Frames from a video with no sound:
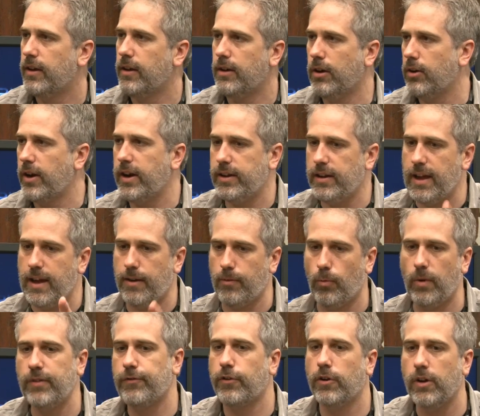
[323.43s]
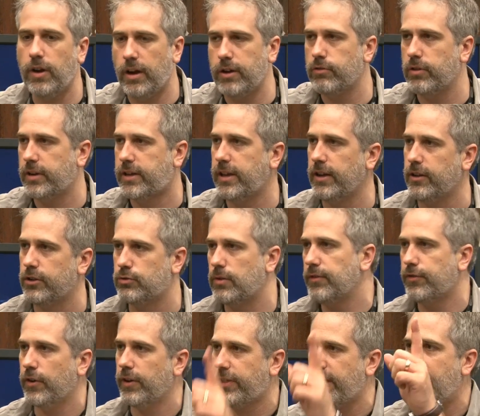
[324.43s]
All right, yeah. 1 for 100 kills.
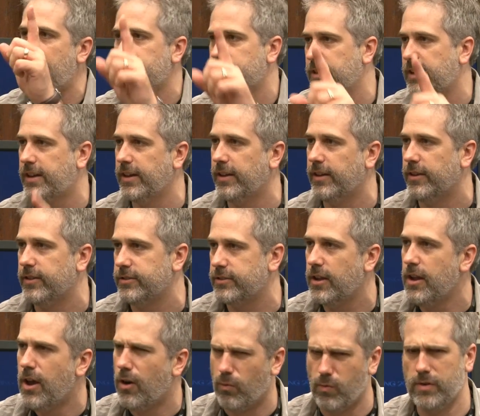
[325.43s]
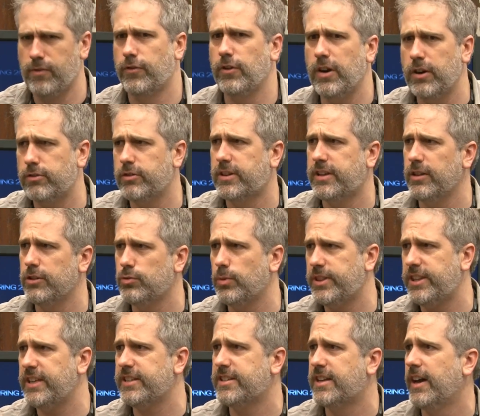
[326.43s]
1 for 1,000 kills. 1 for 100 kills
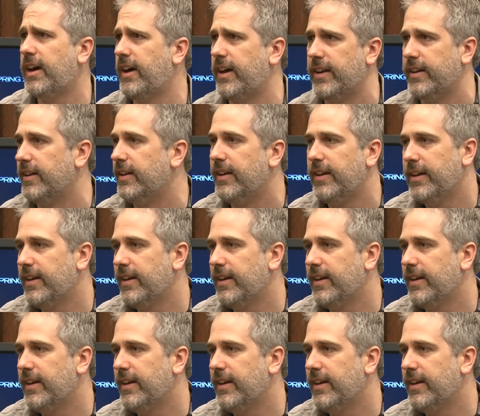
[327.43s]
with this gun.